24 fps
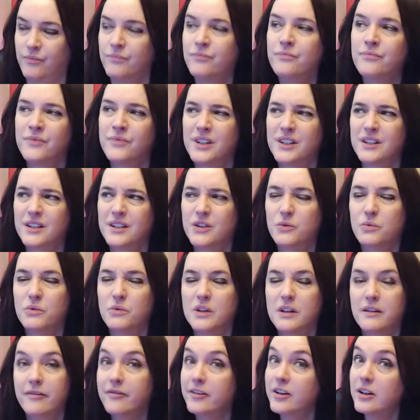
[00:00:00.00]
it doesn't
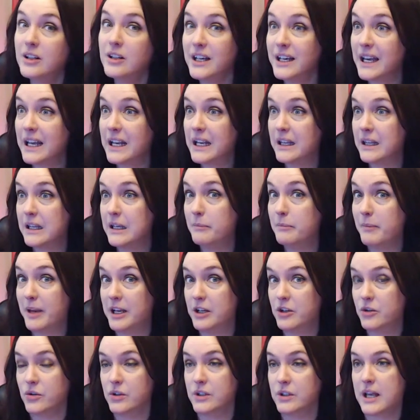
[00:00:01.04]
really feel like anything
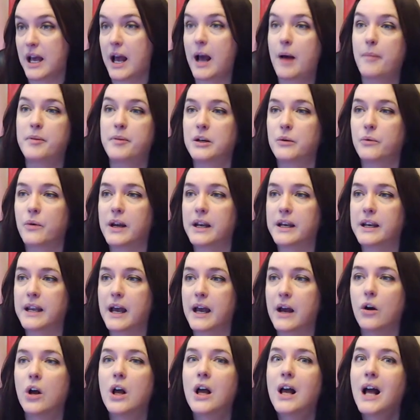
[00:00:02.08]
major is happening right
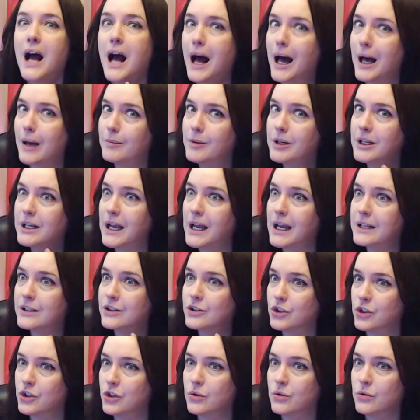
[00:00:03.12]
now, I'm going to
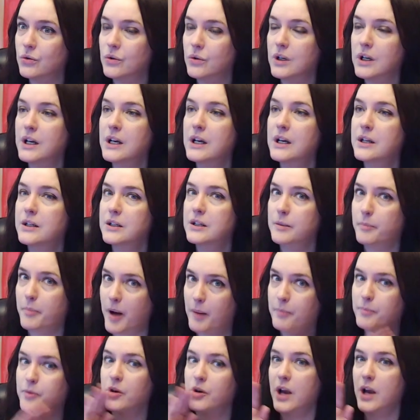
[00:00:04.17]
ask you to
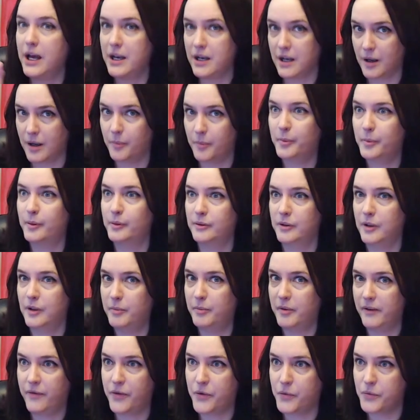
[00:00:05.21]
pop your head up
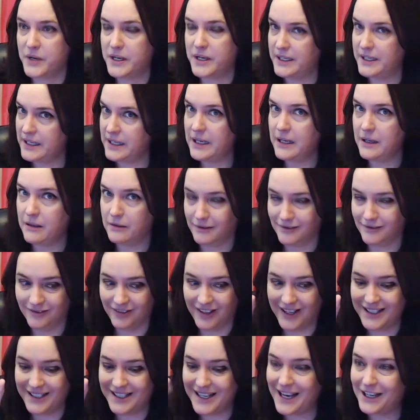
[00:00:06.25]
above 3D
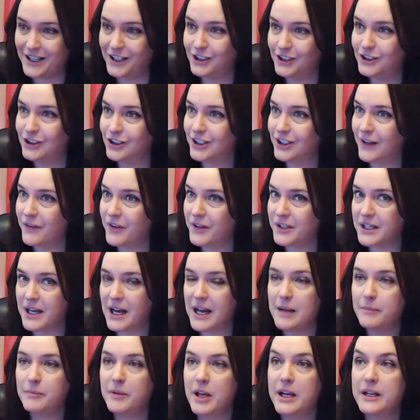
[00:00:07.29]
and take a look at the
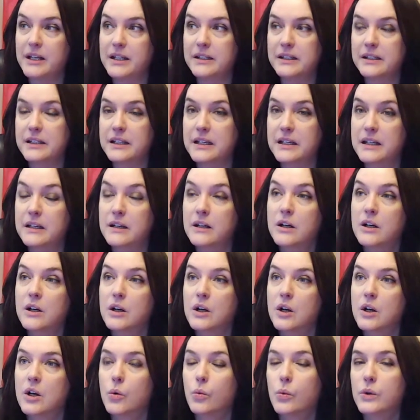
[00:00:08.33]
timeline and see
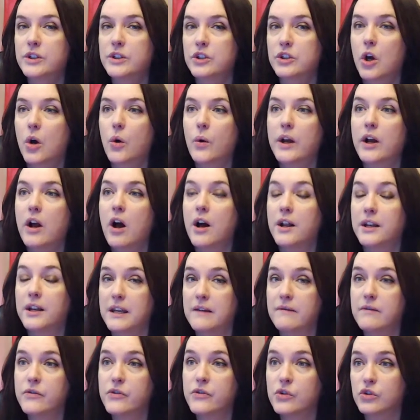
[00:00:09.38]
what's going on,
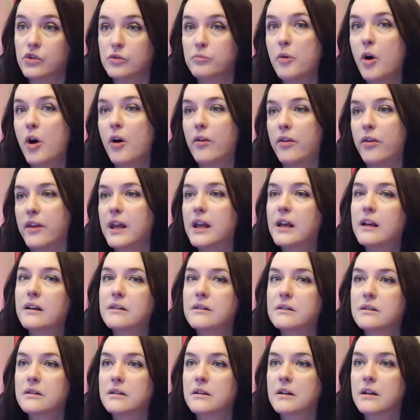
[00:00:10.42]
even the small
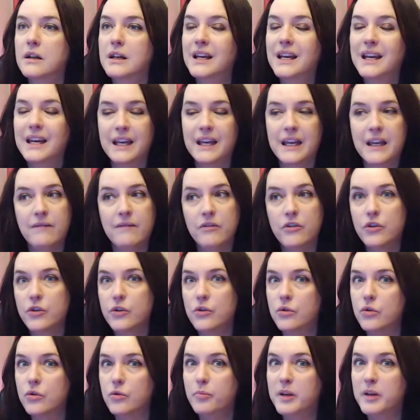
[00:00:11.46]
things, even the
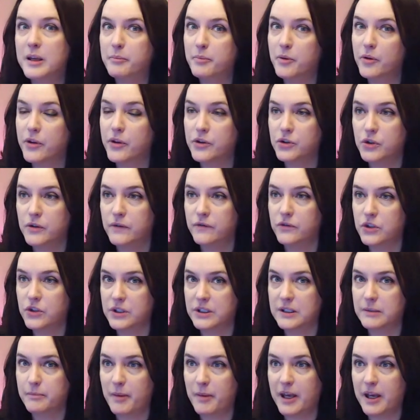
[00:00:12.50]
new people that you've
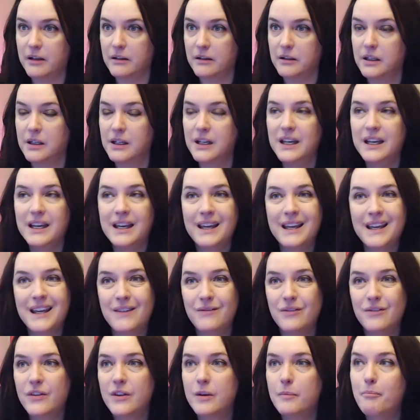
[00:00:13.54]
just met,
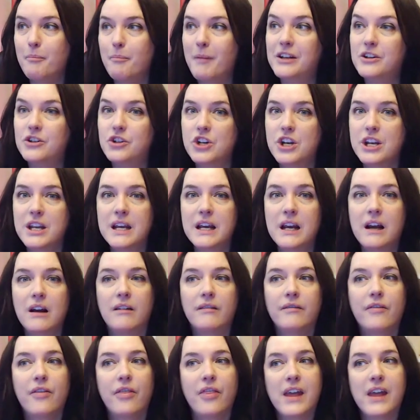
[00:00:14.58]
even the mentioning
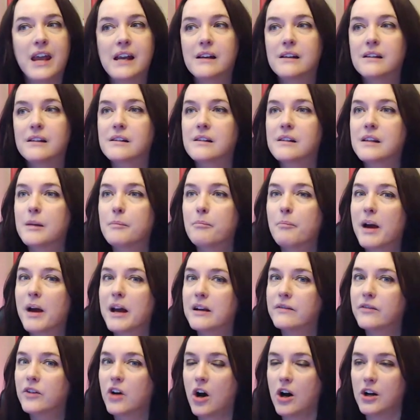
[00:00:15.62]
of things that
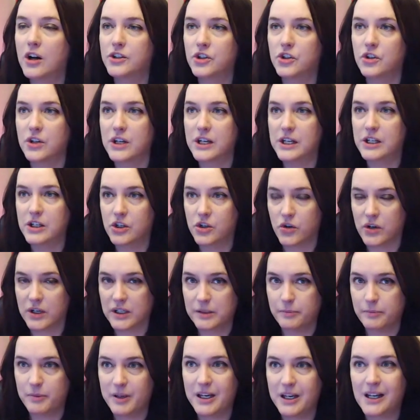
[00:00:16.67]
might have caught your
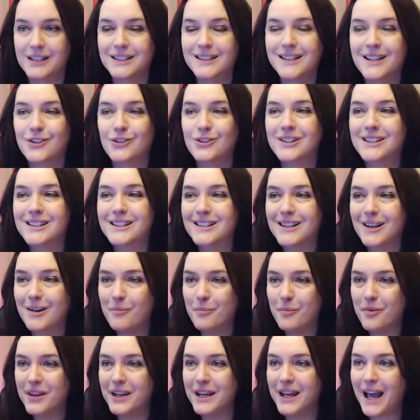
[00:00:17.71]
interest, because there's
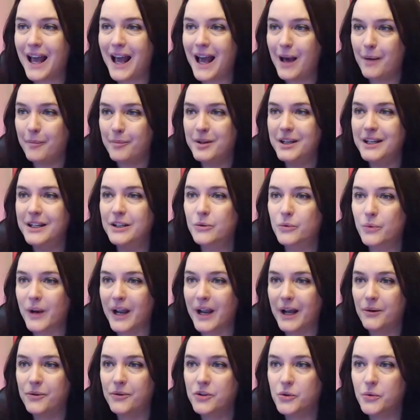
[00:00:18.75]
something happening
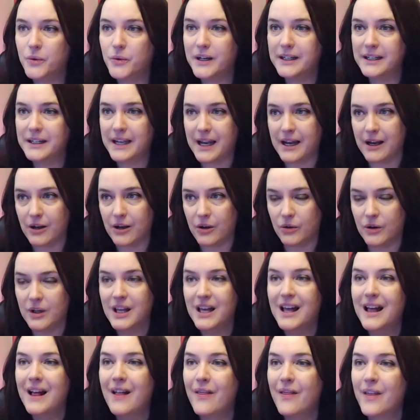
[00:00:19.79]
around you right now
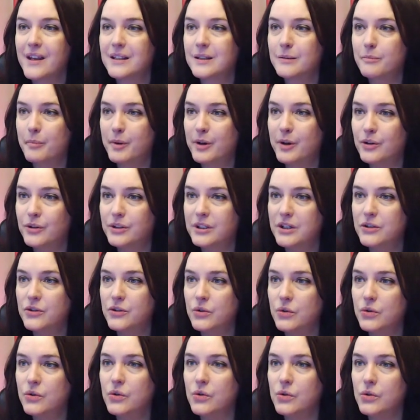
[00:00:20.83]
that is built
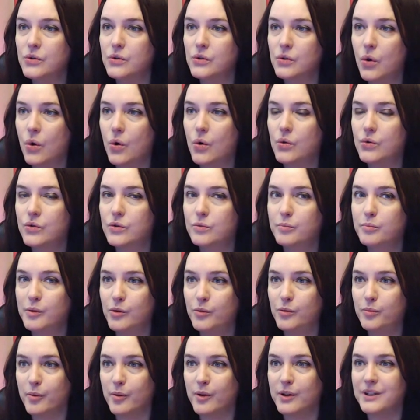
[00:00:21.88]
into your soul's
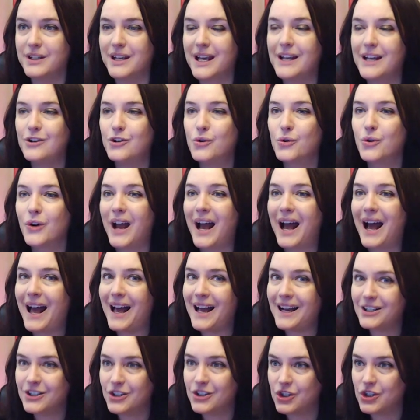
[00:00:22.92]
blueprint, and your
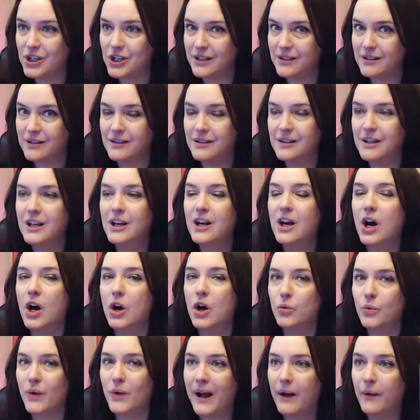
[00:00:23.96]
action
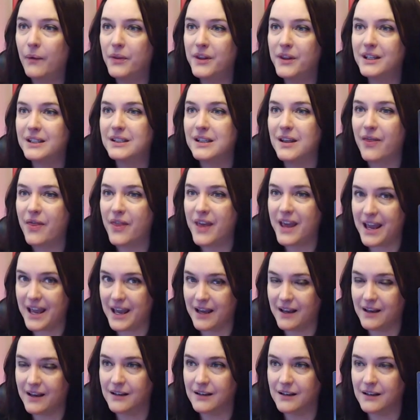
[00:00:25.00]
around this
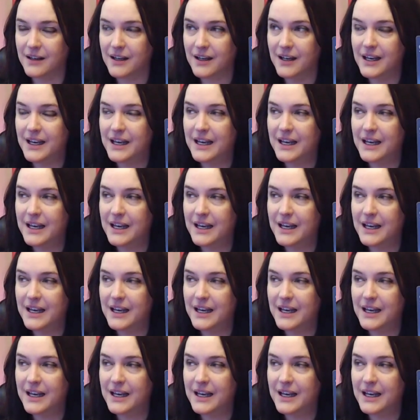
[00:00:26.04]
thing